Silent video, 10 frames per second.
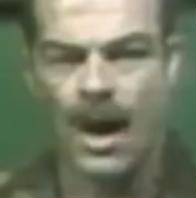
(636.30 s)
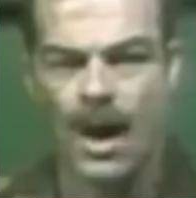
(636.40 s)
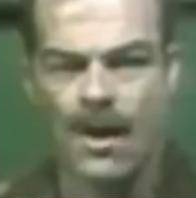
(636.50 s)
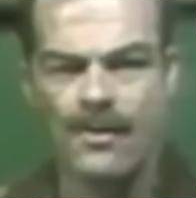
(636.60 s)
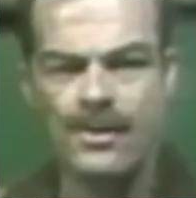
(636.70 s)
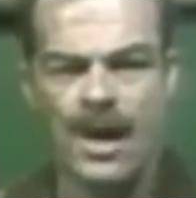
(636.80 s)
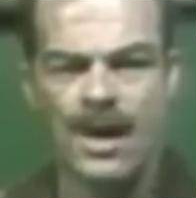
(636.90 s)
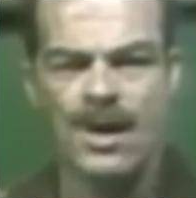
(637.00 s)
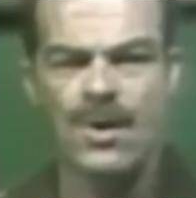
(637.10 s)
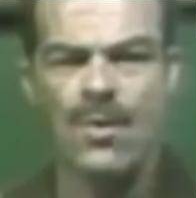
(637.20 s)
are
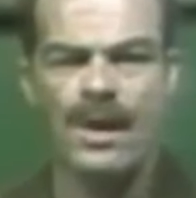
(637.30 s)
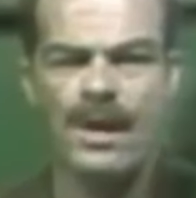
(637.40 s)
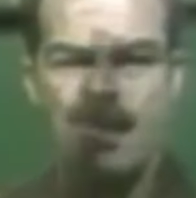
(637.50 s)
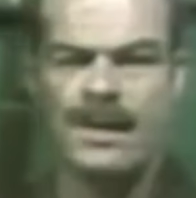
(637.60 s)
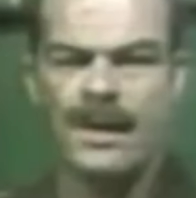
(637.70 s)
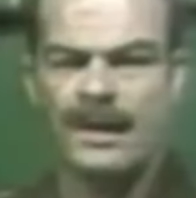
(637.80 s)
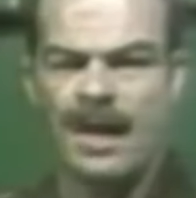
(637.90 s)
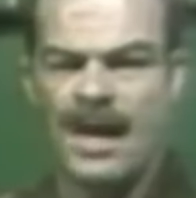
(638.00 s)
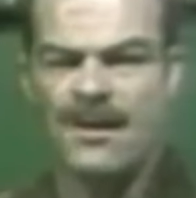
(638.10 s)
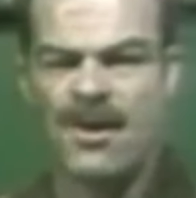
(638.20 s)
no
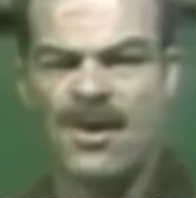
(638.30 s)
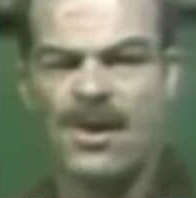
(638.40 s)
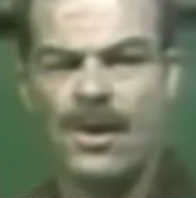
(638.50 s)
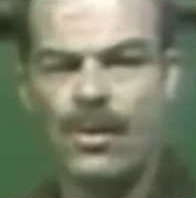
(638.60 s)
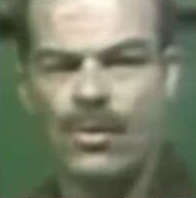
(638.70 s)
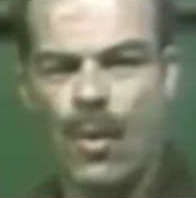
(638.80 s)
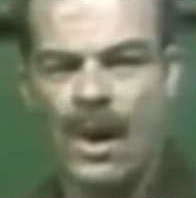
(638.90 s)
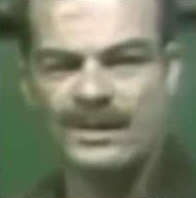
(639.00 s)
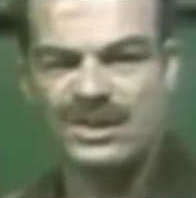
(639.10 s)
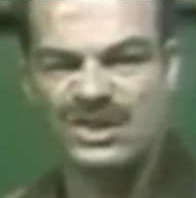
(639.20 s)
indicator
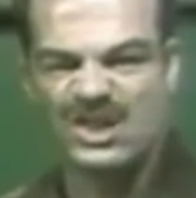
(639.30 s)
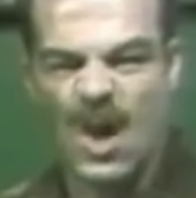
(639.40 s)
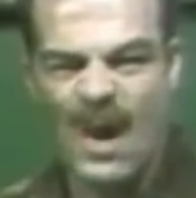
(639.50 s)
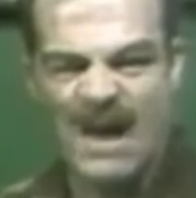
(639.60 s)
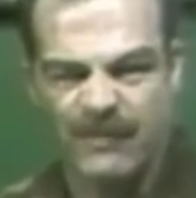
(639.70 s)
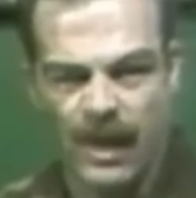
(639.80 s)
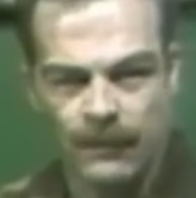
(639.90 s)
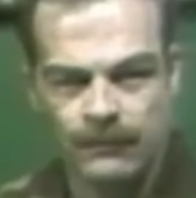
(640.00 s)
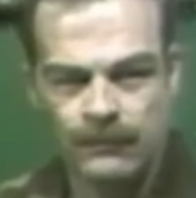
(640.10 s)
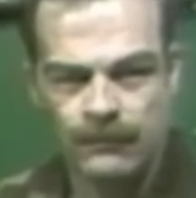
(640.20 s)
whatsoever
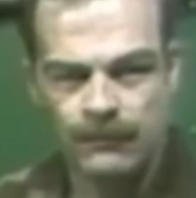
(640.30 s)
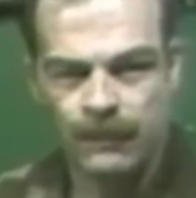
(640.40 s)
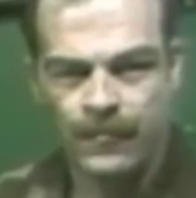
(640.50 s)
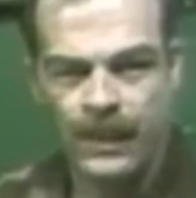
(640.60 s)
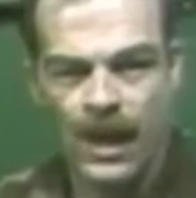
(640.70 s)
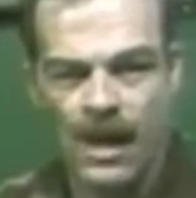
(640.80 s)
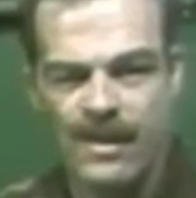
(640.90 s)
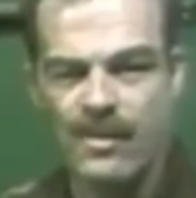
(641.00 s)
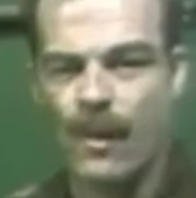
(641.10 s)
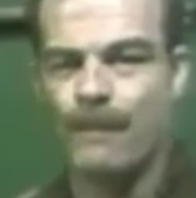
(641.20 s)

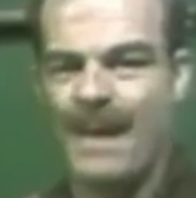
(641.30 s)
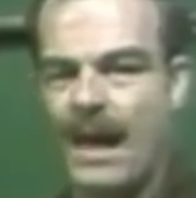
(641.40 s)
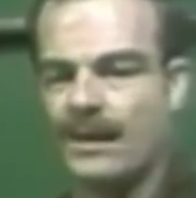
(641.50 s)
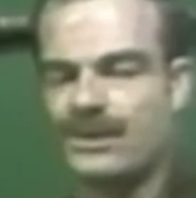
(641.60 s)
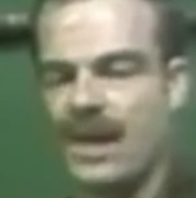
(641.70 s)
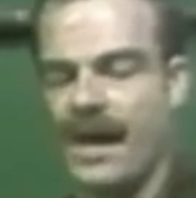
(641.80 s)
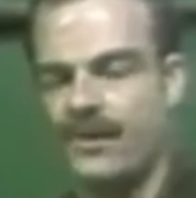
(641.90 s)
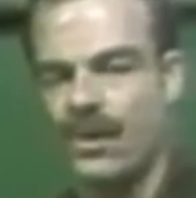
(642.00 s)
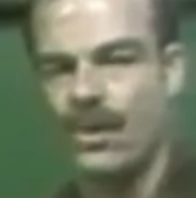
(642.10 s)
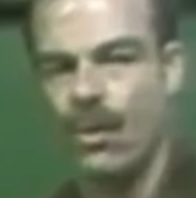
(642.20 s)
of either battle
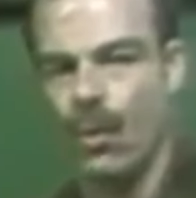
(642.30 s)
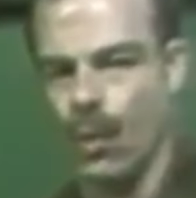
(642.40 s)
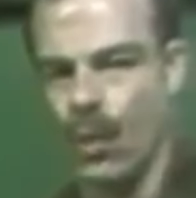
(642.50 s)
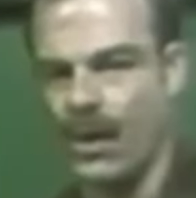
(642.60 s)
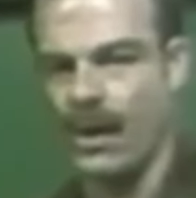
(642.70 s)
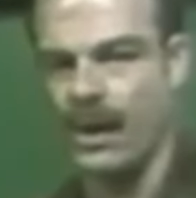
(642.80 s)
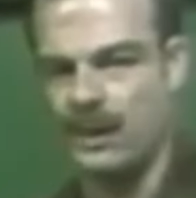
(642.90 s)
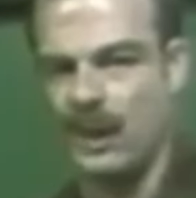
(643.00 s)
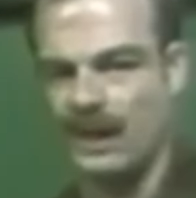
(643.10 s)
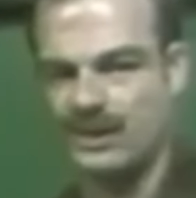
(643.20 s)
sight or
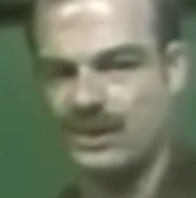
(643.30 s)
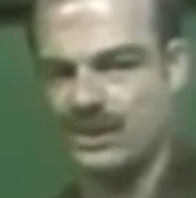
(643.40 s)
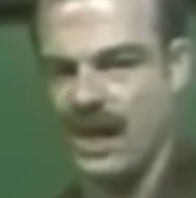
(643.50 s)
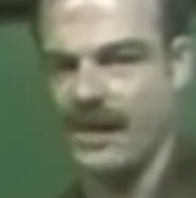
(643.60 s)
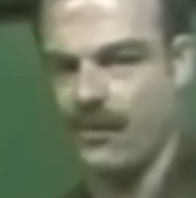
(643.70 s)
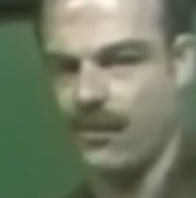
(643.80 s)
adjust sight